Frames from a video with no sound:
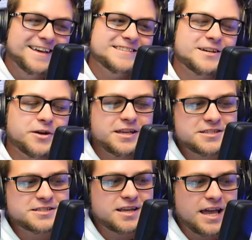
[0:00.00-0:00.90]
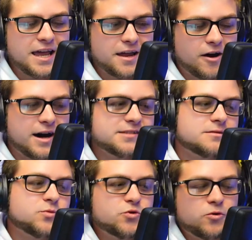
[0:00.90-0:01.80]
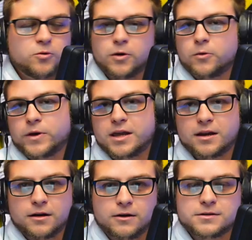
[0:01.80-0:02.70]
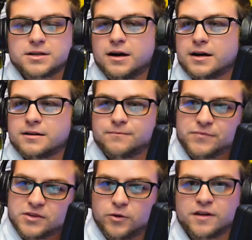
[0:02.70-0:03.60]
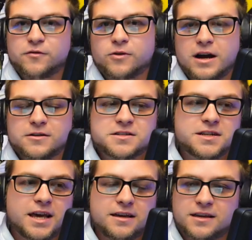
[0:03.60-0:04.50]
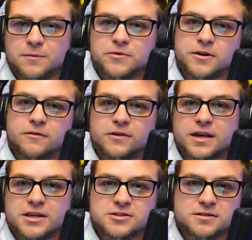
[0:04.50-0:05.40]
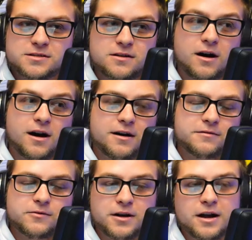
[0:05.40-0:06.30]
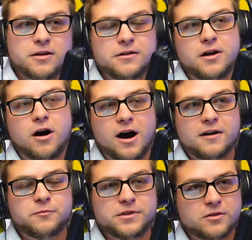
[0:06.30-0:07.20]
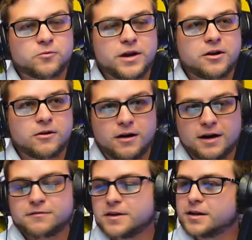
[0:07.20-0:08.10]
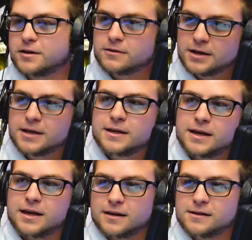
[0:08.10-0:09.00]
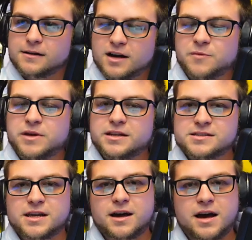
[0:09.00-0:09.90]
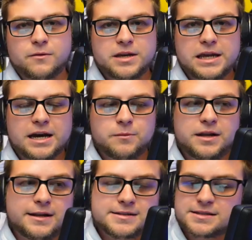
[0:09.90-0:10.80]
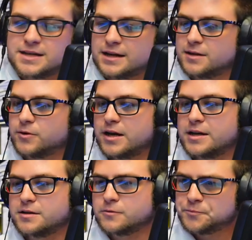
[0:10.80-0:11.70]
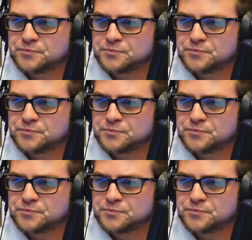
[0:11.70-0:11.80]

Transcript: so it's just a awesome tool where we can all talk 24 hours a day. Keep your notifications off, well, not off, but the ringer off, you know, and, and come in and say hi when you got a minute. It's exactly what I do